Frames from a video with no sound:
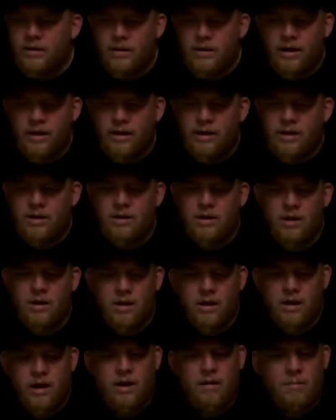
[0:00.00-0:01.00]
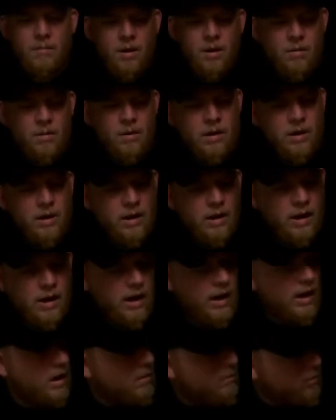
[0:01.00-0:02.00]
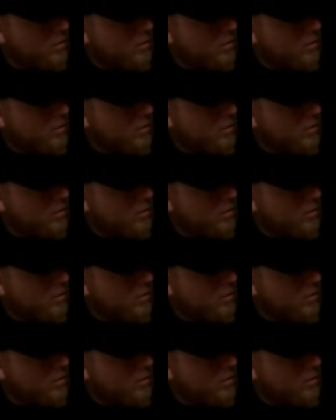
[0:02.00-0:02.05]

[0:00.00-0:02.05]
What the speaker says: they did a song, Hit Me With a Hand of